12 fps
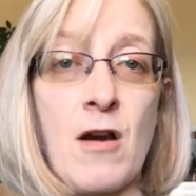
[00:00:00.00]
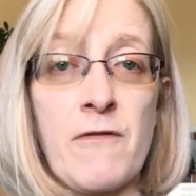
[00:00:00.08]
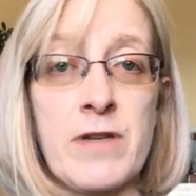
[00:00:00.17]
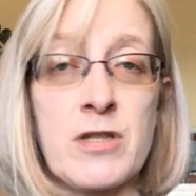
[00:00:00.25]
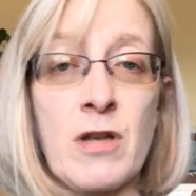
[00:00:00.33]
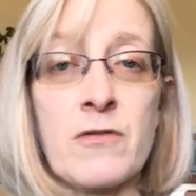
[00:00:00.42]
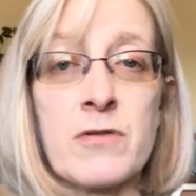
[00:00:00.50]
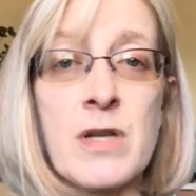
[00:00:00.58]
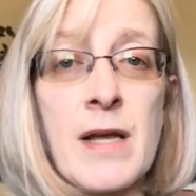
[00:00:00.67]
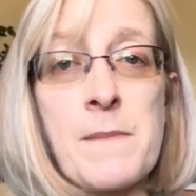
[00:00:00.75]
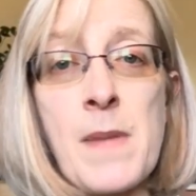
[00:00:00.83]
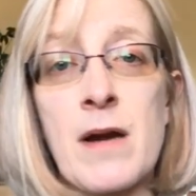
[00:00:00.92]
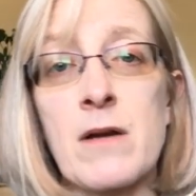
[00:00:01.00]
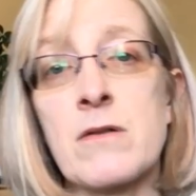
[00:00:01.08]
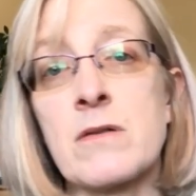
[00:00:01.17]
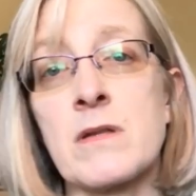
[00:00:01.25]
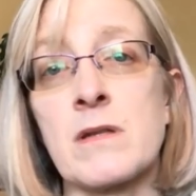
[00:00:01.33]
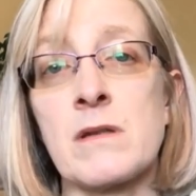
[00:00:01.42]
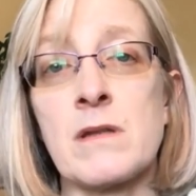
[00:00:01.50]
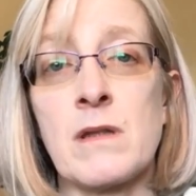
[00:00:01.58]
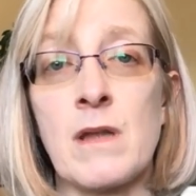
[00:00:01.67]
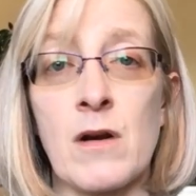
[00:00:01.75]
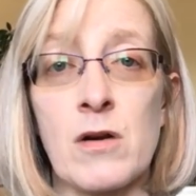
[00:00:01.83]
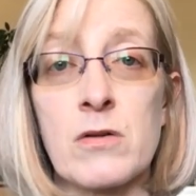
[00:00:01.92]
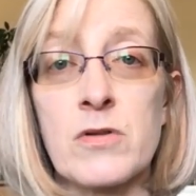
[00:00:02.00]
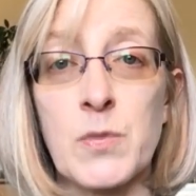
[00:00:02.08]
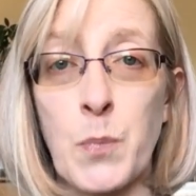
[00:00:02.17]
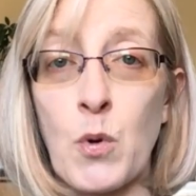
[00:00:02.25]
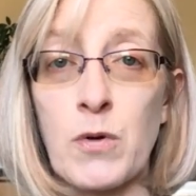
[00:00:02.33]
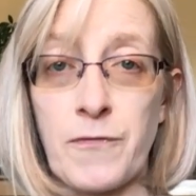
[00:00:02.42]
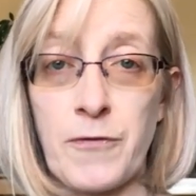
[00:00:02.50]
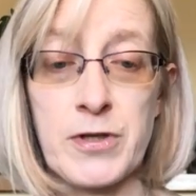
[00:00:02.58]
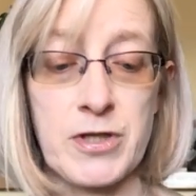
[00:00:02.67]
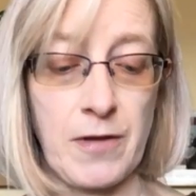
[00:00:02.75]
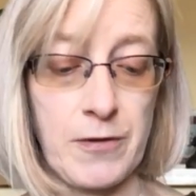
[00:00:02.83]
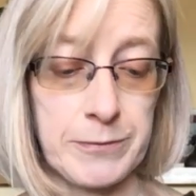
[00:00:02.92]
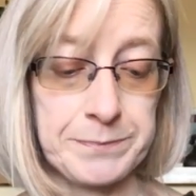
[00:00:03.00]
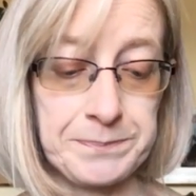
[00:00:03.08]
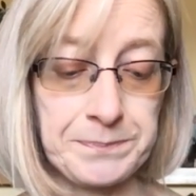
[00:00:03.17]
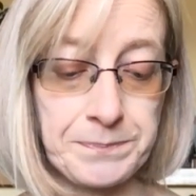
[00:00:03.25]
care of each other's nightmares and their support for each other.